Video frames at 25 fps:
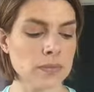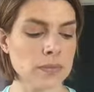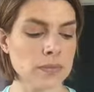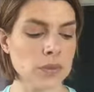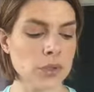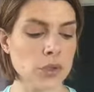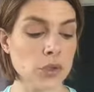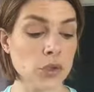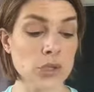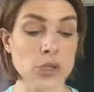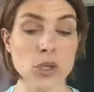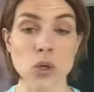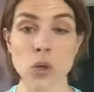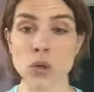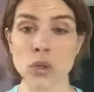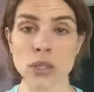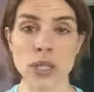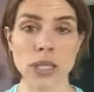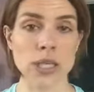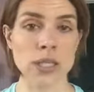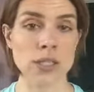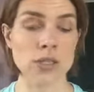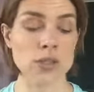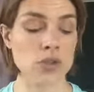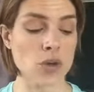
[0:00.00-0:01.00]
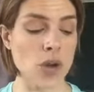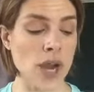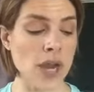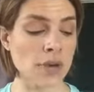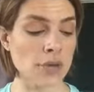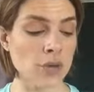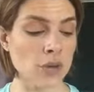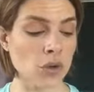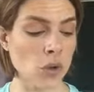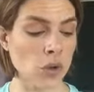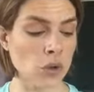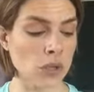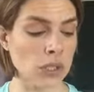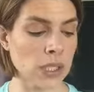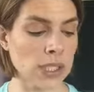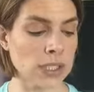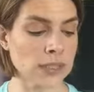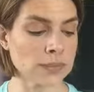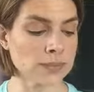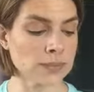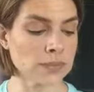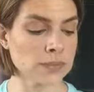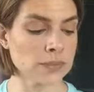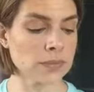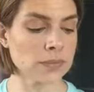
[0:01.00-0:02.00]
granola, dry granola,
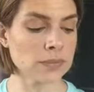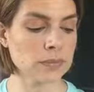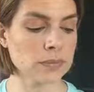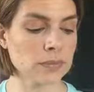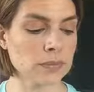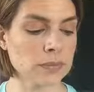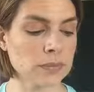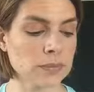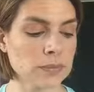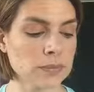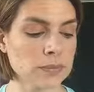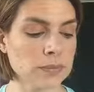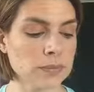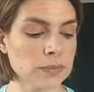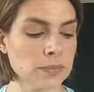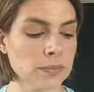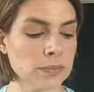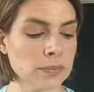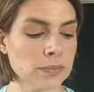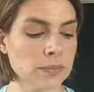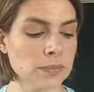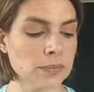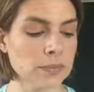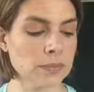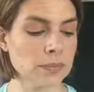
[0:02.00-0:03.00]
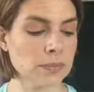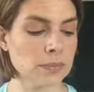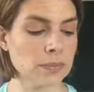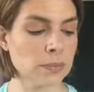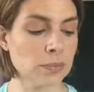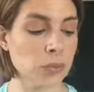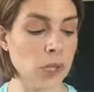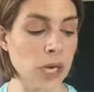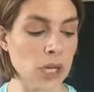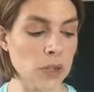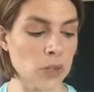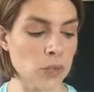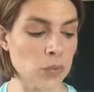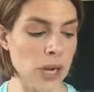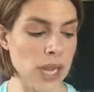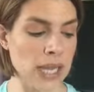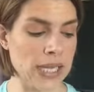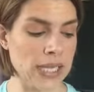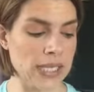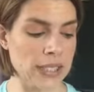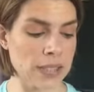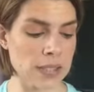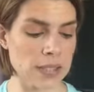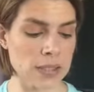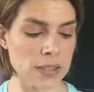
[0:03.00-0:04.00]
brown
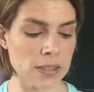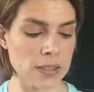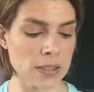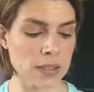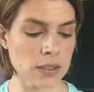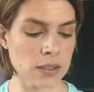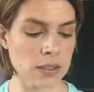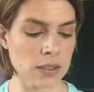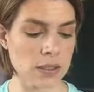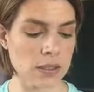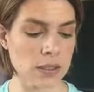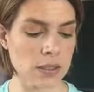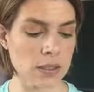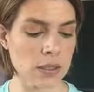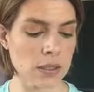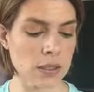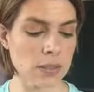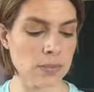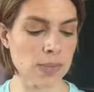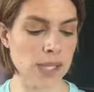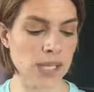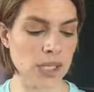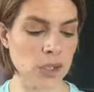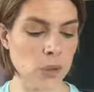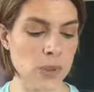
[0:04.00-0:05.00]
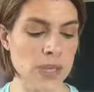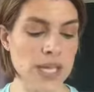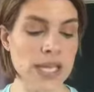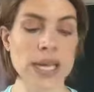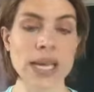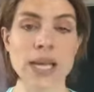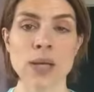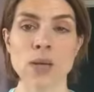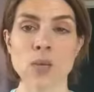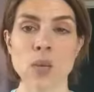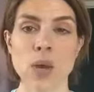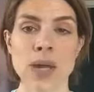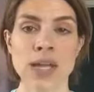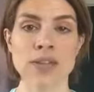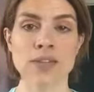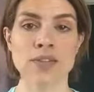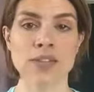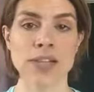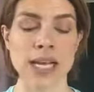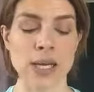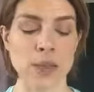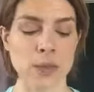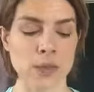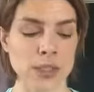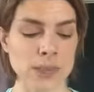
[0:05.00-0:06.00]
rice, buckwheat, and white
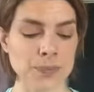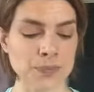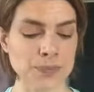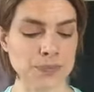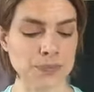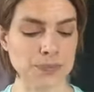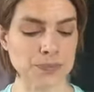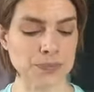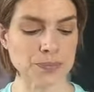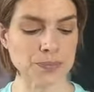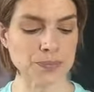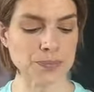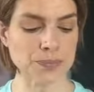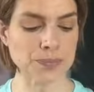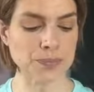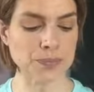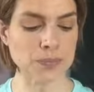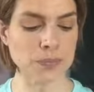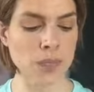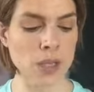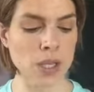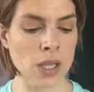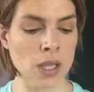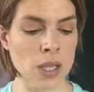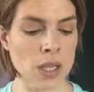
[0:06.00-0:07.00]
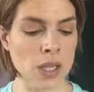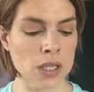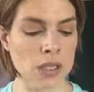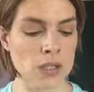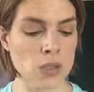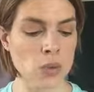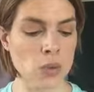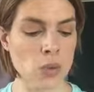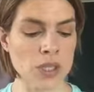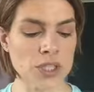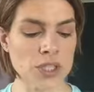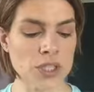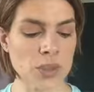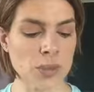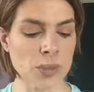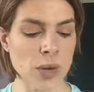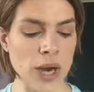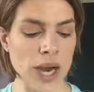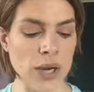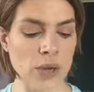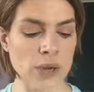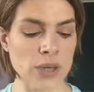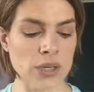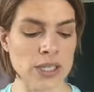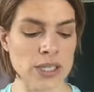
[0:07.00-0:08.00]
flour. You want to
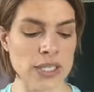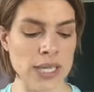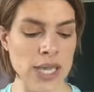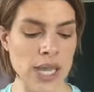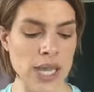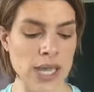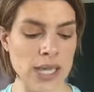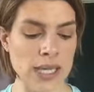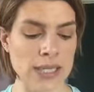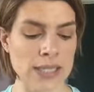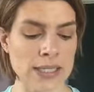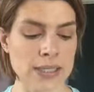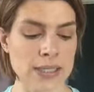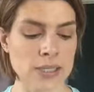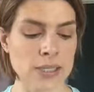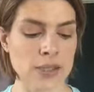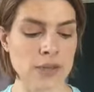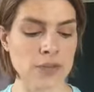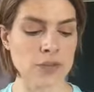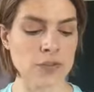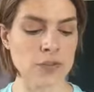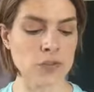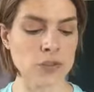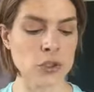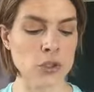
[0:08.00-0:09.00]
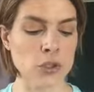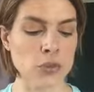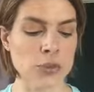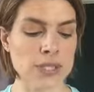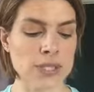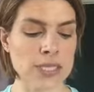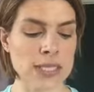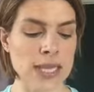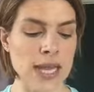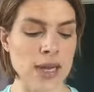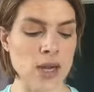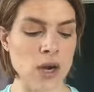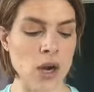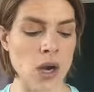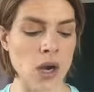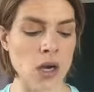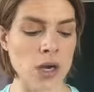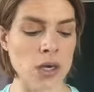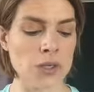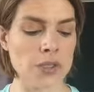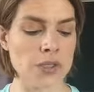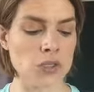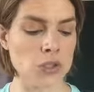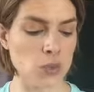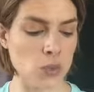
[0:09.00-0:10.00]
prioritize fruits that
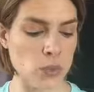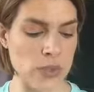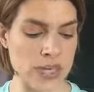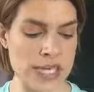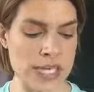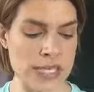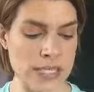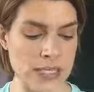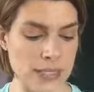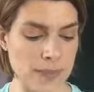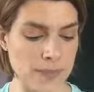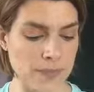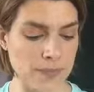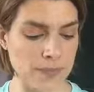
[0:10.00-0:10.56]
are sweet.